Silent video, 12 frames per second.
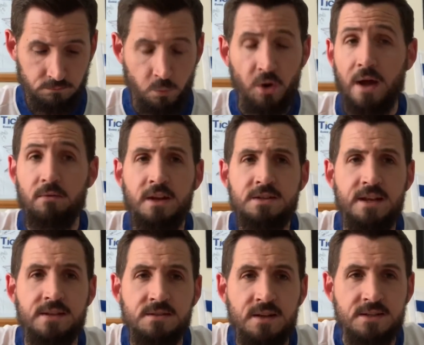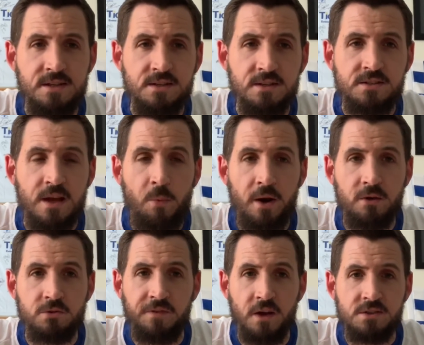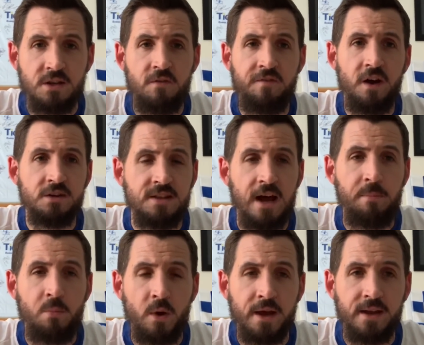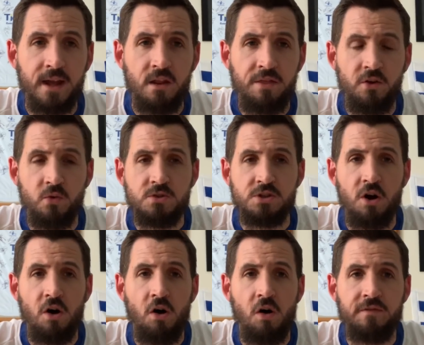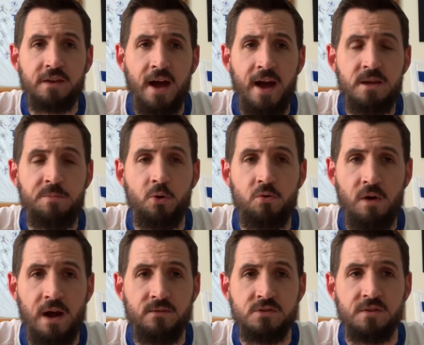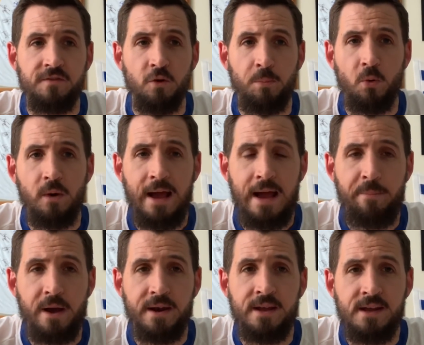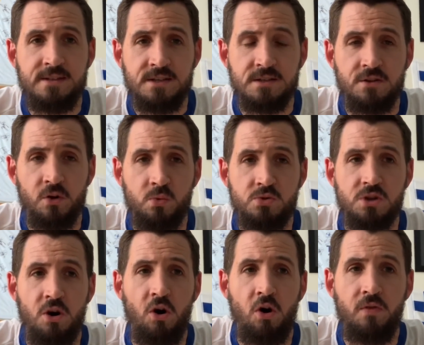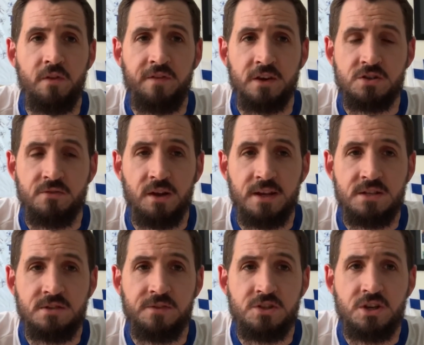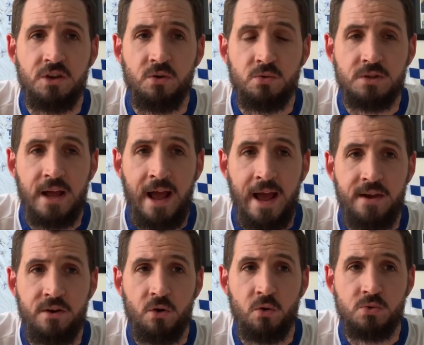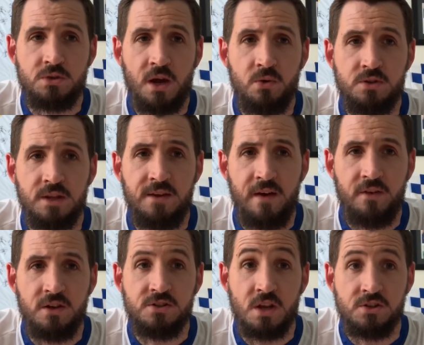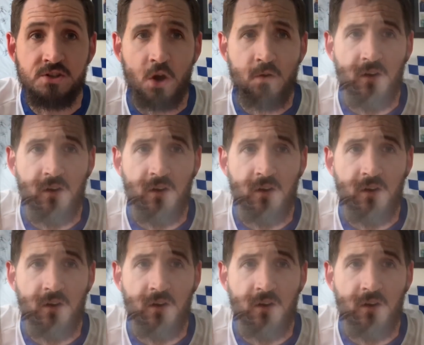no, let's listen to someone else first. So first up, we're going to get the thoughts of Gabe, who runs the Football Lab, and here's his thoughts on the fixture release for Gills and also Steve Evans so